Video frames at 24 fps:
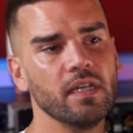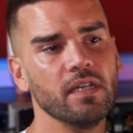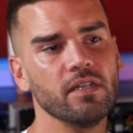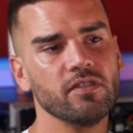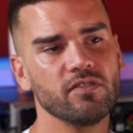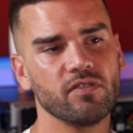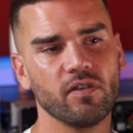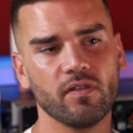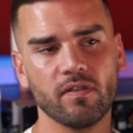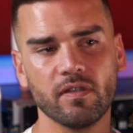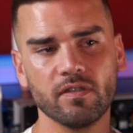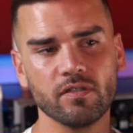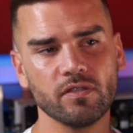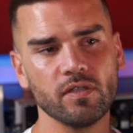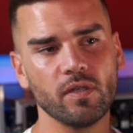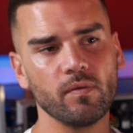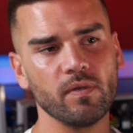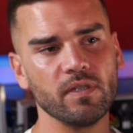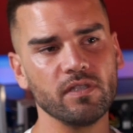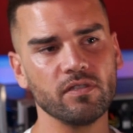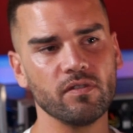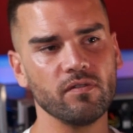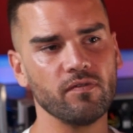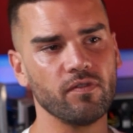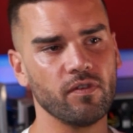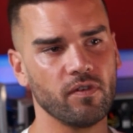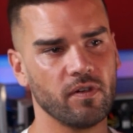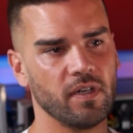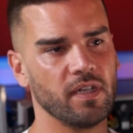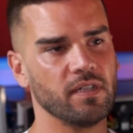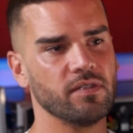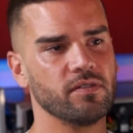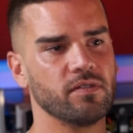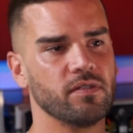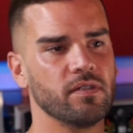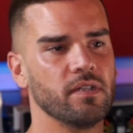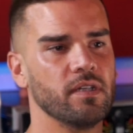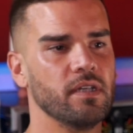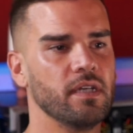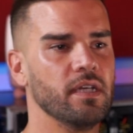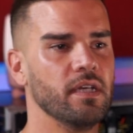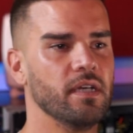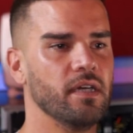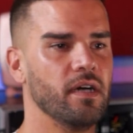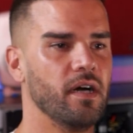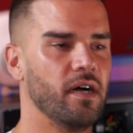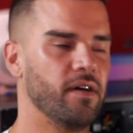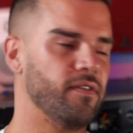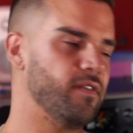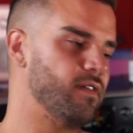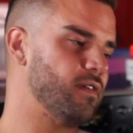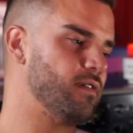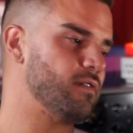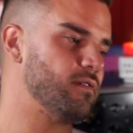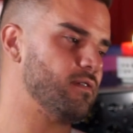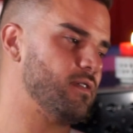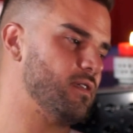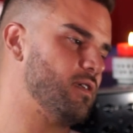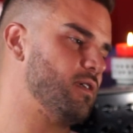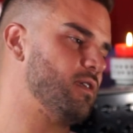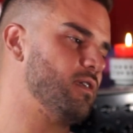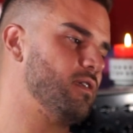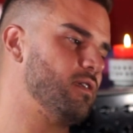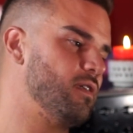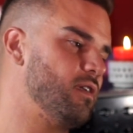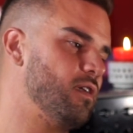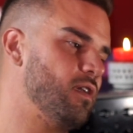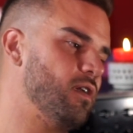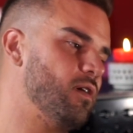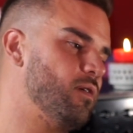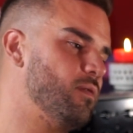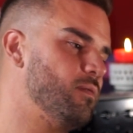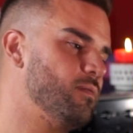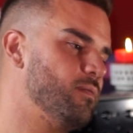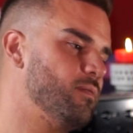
So there's no reason for us other than, you know,